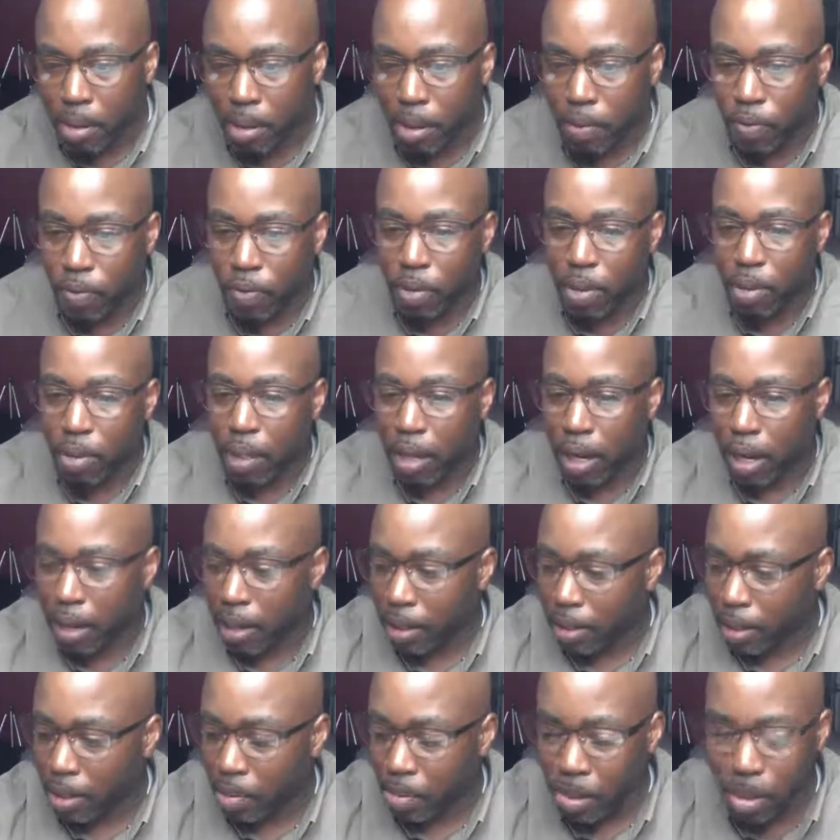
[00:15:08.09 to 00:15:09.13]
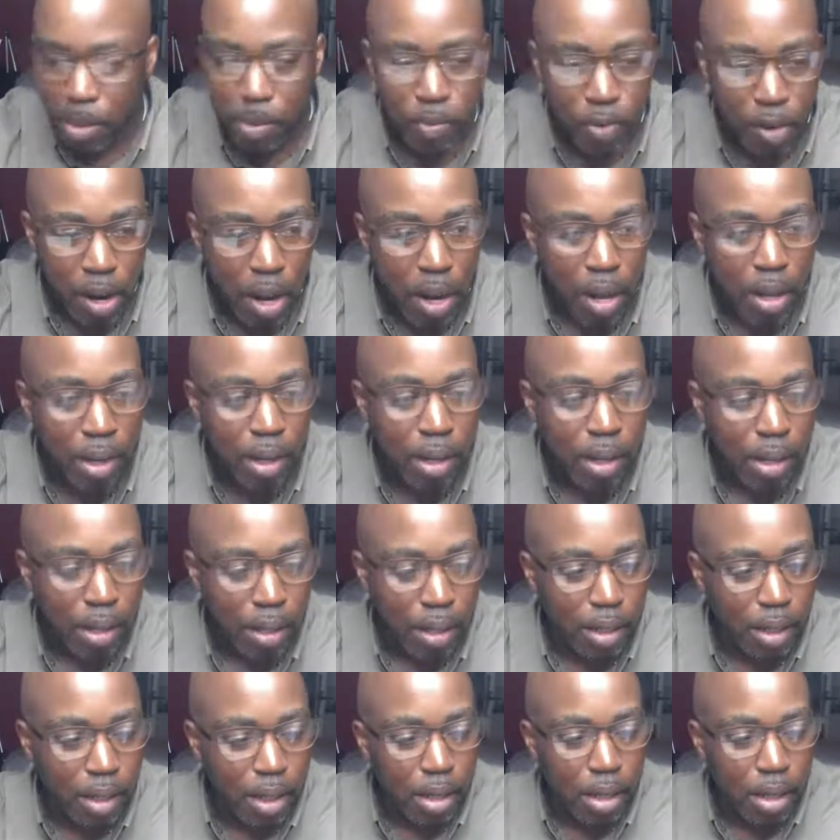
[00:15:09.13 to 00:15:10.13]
they feel like they've been violated.